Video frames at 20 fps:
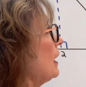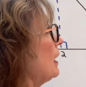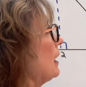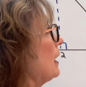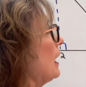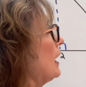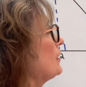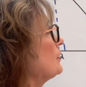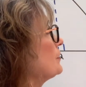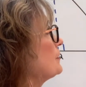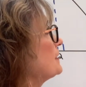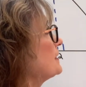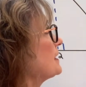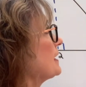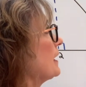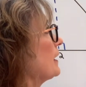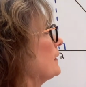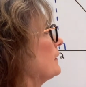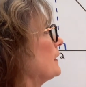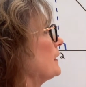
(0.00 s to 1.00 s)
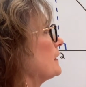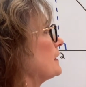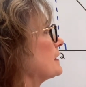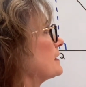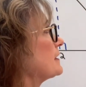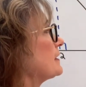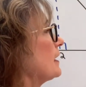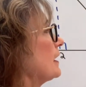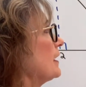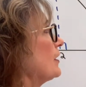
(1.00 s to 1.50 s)
Understand that the
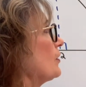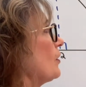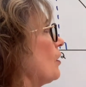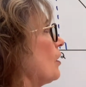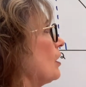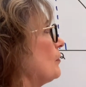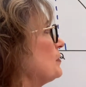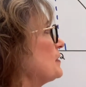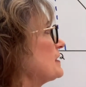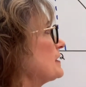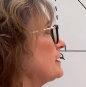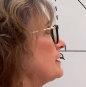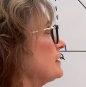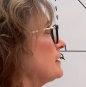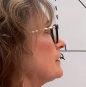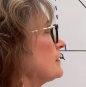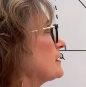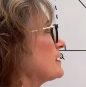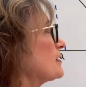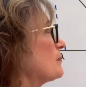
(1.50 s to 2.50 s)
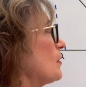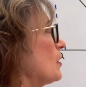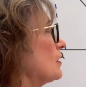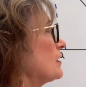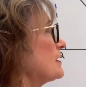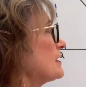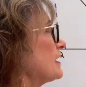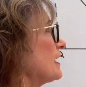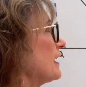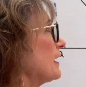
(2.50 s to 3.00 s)
side opposite the
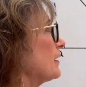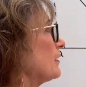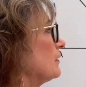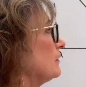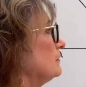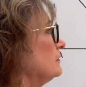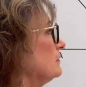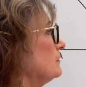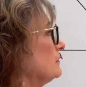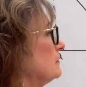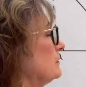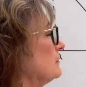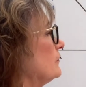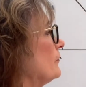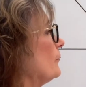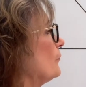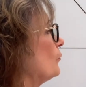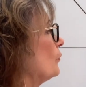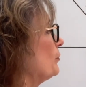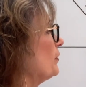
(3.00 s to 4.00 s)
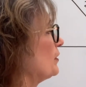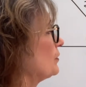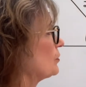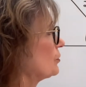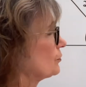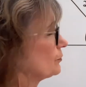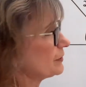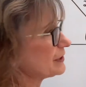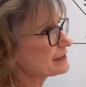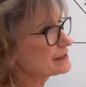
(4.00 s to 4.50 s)
smallest angle will be the
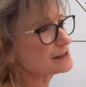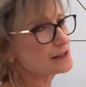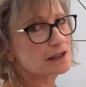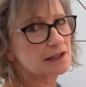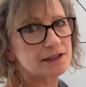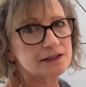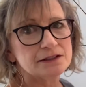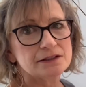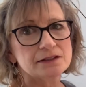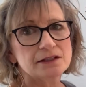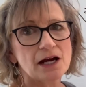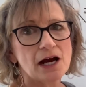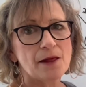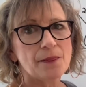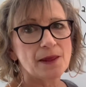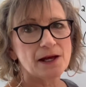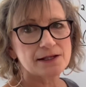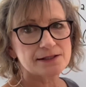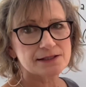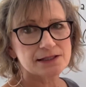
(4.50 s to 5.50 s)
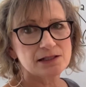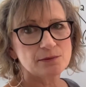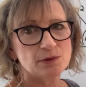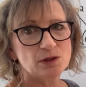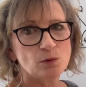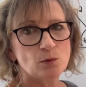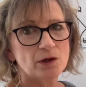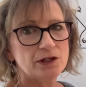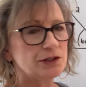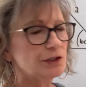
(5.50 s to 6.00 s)
shortest side, and that's going to be
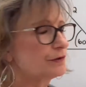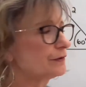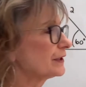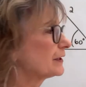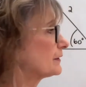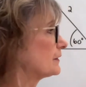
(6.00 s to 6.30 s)
one unit.